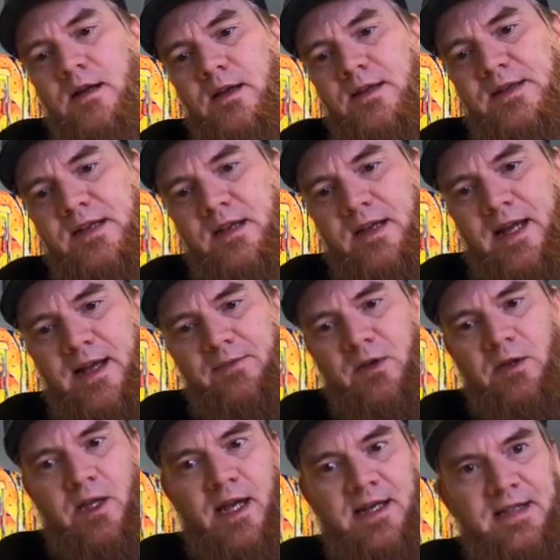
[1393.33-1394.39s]
is going to have the
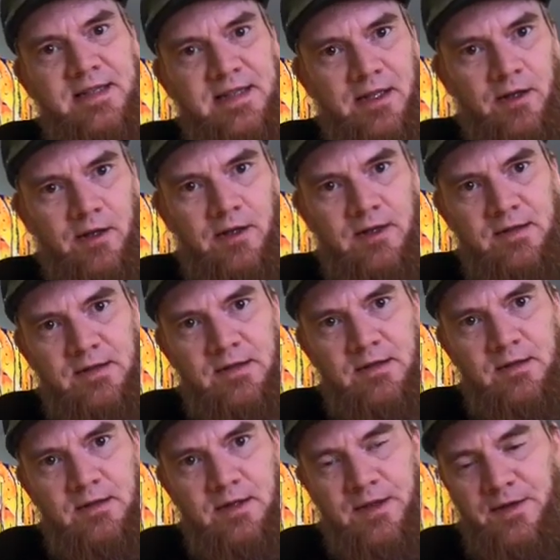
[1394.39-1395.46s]
lightest areas,
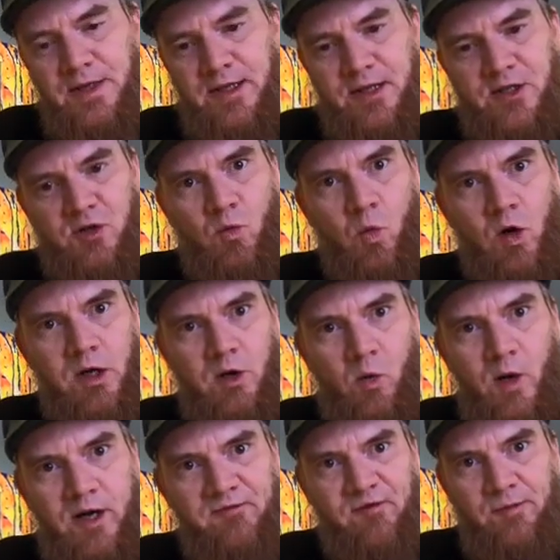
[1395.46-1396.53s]
and then as you work
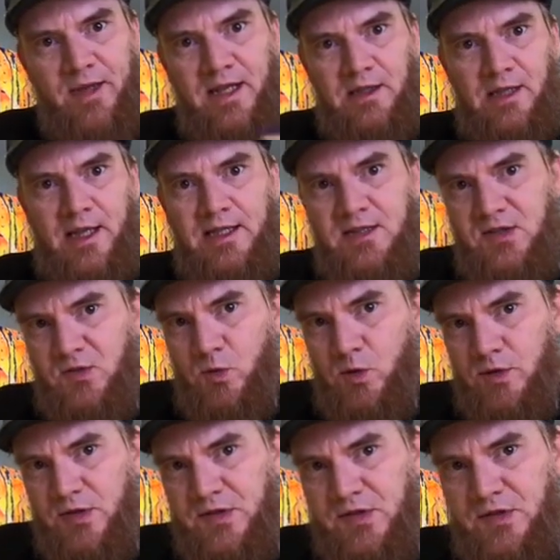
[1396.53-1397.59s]
away from that light
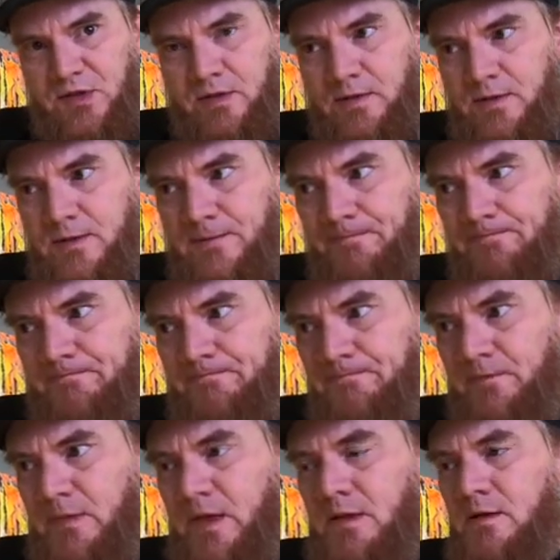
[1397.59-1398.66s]
source,
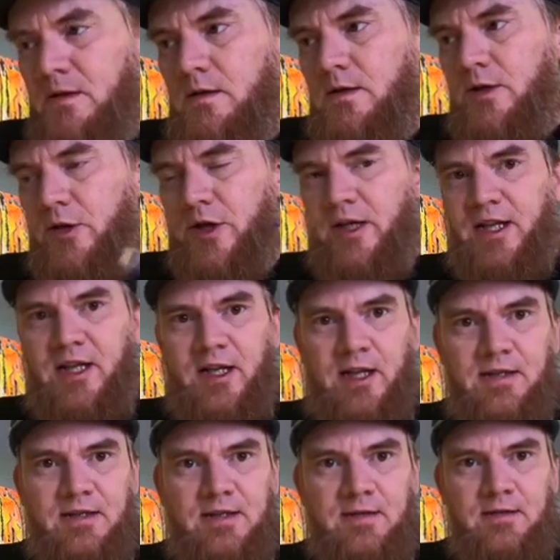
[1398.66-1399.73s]
you're going to
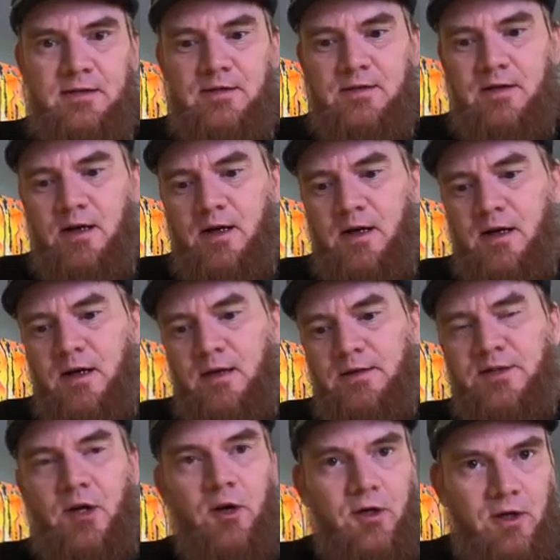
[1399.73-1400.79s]
get
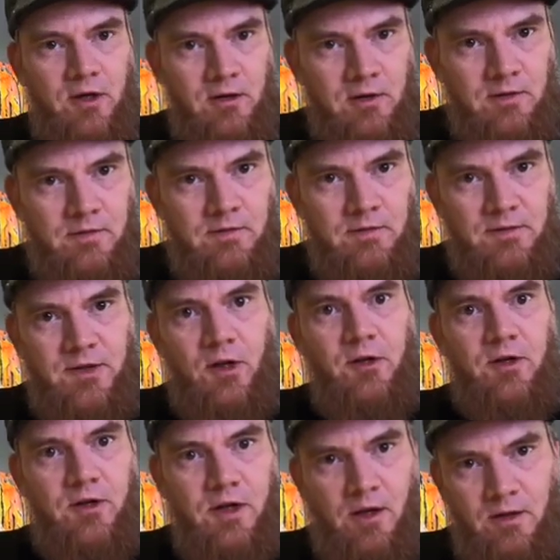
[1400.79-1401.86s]
darker
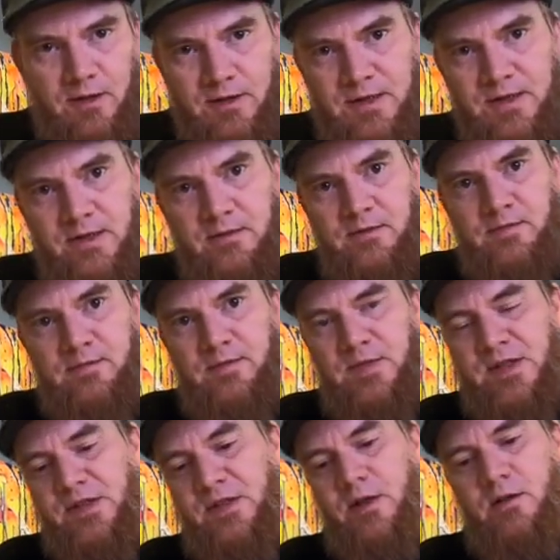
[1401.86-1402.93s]
colors.
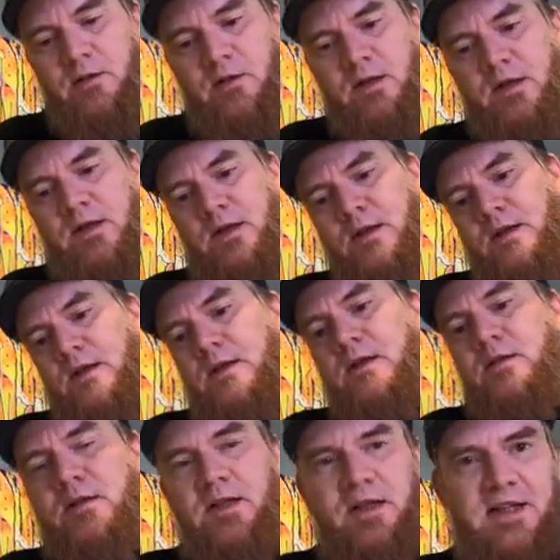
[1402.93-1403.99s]
So,
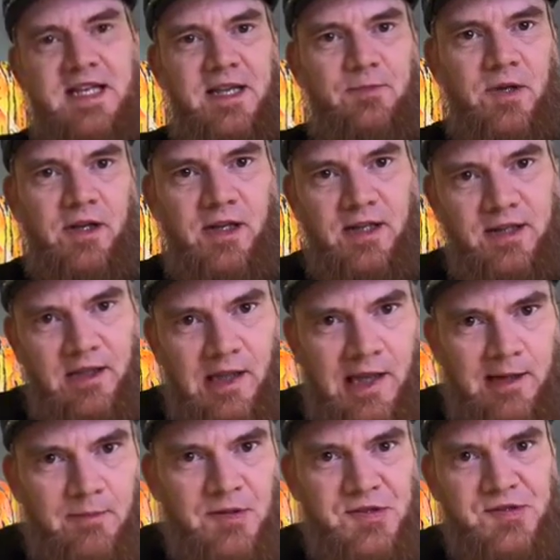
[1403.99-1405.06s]
keeping it in
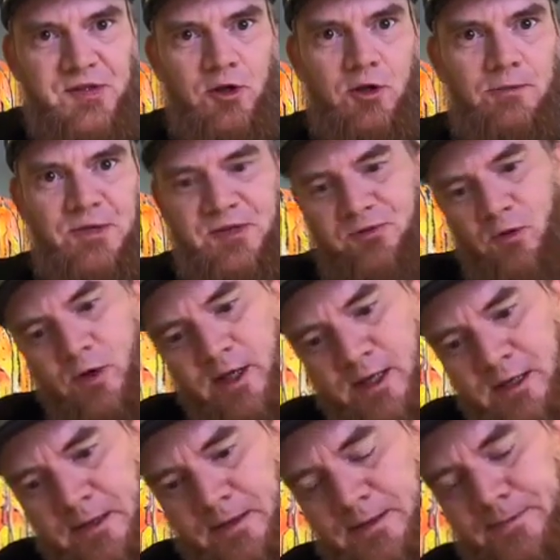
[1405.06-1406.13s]
layman's terms for you.